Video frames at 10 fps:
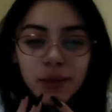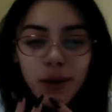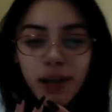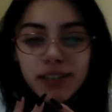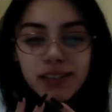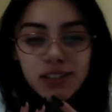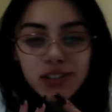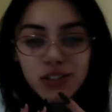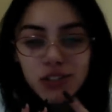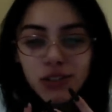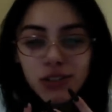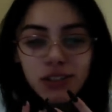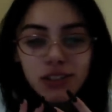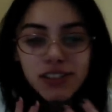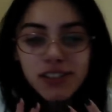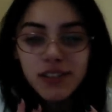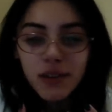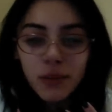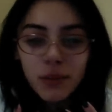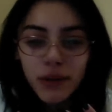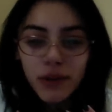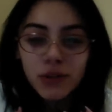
why does this shirt look so weird?